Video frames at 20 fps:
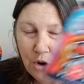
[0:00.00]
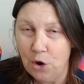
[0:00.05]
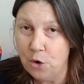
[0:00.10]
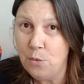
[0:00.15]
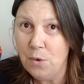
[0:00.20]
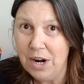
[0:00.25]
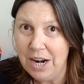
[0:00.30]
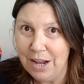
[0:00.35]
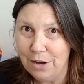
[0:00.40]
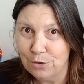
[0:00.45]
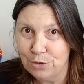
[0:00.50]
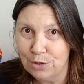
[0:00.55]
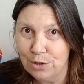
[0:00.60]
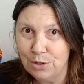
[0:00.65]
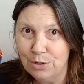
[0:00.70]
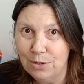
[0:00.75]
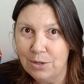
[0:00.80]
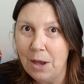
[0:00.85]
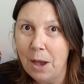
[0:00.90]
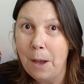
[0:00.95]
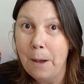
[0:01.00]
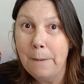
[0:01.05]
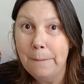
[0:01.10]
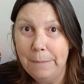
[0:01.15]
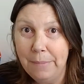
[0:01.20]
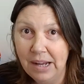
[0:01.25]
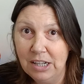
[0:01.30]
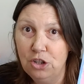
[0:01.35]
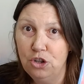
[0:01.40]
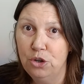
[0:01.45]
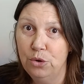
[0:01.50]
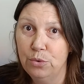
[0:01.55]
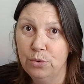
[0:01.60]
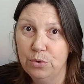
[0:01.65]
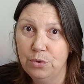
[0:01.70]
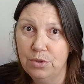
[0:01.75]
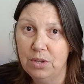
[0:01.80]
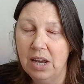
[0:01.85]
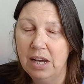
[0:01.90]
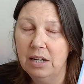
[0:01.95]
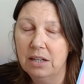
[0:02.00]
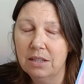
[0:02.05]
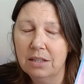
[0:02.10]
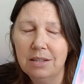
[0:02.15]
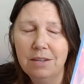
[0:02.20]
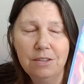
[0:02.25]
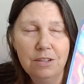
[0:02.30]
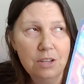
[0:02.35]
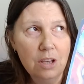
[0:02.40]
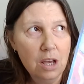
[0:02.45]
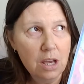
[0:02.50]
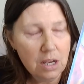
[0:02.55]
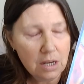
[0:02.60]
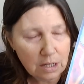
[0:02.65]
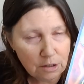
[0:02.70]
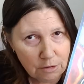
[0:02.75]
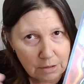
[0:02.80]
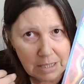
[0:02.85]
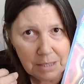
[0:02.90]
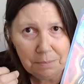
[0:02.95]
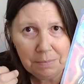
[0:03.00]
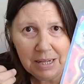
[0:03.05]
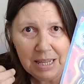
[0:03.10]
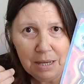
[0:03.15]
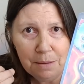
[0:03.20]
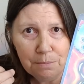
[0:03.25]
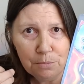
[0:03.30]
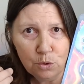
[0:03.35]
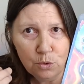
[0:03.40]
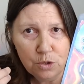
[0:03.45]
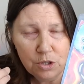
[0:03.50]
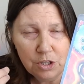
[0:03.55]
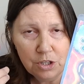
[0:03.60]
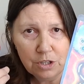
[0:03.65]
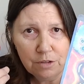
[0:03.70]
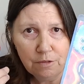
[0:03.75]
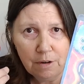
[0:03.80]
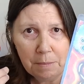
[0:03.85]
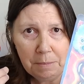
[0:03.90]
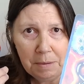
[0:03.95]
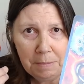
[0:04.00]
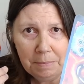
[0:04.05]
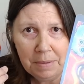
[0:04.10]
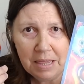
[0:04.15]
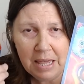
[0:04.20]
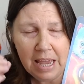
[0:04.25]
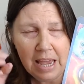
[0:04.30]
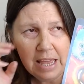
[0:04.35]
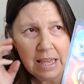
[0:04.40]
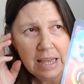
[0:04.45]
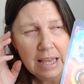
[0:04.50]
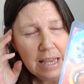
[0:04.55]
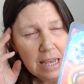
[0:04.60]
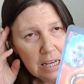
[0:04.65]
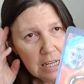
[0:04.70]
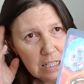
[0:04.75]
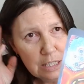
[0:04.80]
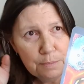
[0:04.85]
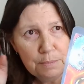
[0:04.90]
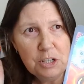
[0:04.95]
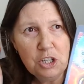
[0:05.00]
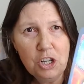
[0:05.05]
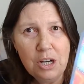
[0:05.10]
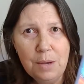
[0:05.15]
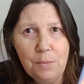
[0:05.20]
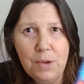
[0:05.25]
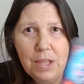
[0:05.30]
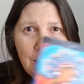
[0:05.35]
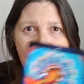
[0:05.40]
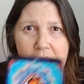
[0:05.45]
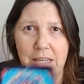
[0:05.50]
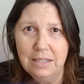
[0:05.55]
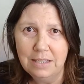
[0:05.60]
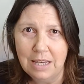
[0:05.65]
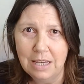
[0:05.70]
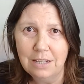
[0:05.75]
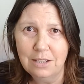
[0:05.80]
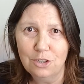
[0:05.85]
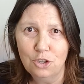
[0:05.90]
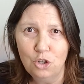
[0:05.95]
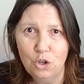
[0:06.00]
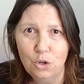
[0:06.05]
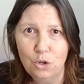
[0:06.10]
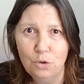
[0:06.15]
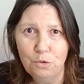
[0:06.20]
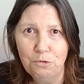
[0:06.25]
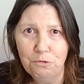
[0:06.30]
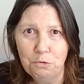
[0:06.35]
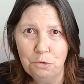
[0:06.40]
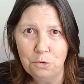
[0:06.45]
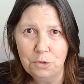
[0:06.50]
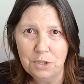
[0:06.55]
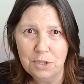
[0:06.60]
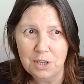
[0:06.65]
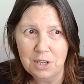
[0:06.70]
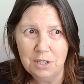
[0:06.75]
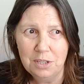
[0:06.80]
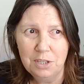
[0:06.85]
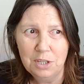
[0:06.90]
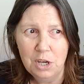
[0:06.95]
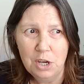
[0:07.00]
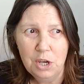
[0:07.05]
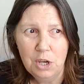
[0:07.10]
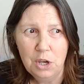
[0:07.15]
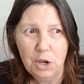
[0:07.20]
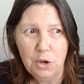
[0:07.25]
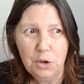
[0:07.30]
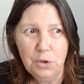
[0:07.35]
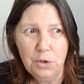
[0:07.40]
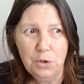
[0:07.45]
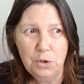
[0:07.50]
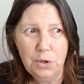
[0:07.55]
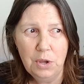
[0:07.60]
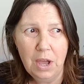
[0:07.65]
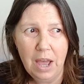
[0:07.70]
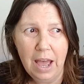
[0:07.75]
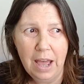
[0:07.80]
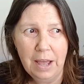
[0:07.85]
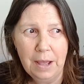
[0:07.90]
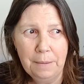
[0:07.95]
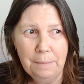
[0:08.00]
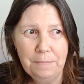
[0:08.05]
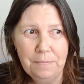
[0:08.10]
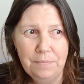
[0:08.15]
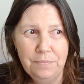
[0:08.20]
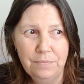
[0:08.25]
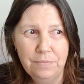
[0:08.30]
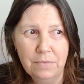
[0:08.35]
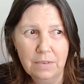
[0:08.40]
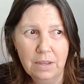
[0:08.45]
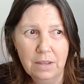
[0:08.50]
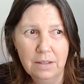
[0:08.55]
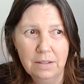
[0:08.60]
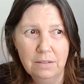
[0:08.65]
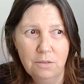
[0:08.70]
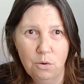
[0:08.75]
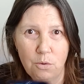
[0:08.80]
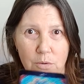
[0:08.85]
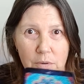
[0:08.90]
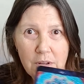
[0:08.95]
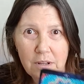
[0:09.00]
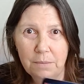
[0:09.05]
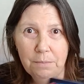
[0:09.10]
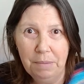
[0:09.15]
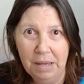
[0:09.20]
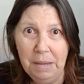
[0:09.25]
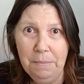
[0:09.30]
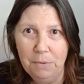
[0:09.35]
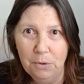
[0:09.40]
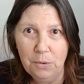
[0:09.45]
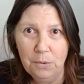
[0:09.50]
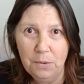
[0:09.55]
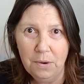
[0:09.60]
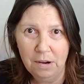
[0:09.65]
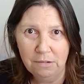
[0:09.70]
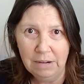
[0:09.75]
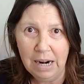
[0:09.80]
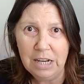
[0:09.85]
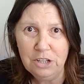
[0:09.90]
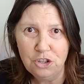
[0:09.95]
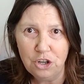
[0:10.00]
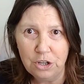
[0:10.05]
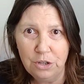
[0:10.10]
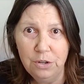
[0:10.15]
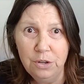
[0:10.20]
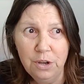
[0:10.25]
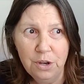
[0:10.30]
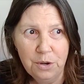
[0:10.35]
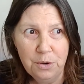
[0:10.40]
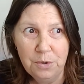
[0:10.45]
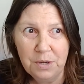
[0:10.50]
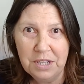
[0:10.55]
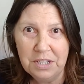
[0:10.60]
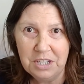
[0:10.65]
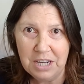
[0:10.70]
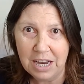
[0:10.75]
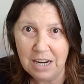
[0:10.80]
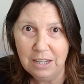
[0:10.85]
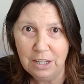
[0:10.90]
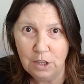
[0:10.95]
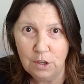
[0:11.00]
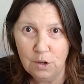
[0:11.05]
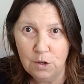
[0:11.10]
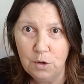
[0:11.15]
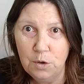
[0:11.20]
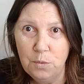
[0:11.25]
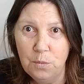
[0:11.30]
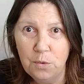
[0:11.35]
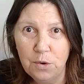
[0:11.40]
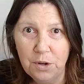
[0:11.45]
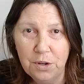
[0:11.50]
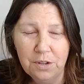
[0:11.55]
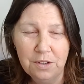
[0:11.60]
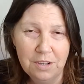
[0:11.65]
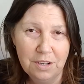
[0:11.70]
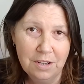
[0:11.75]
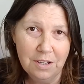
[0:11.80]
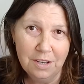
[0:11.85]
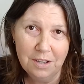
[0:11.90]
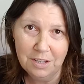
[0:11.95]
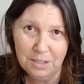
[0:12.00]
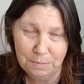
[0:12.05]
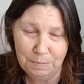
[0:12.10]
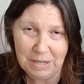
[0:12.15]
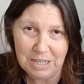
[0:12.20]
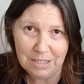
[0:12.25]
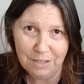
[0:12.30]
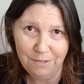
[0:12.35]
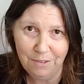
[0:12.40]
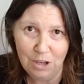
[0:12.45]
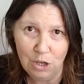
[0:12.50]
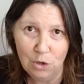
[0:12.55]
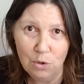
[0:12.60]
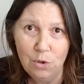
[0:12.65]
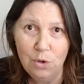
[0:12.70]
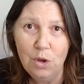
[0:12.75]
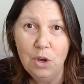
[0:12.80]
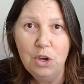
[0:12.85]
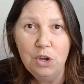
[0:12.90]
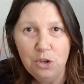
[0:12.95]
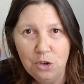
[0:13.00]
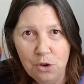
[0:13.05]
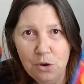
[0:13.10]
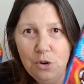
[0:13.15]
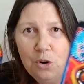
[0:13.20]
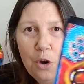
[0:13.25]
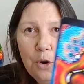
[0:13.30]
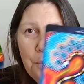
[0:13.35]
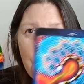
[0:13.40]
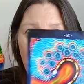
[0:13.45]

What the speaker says: no one else's but yours, and it's incredibly important to remember that, especially when there's external forces who or people around you who are telling you what is best for you. You know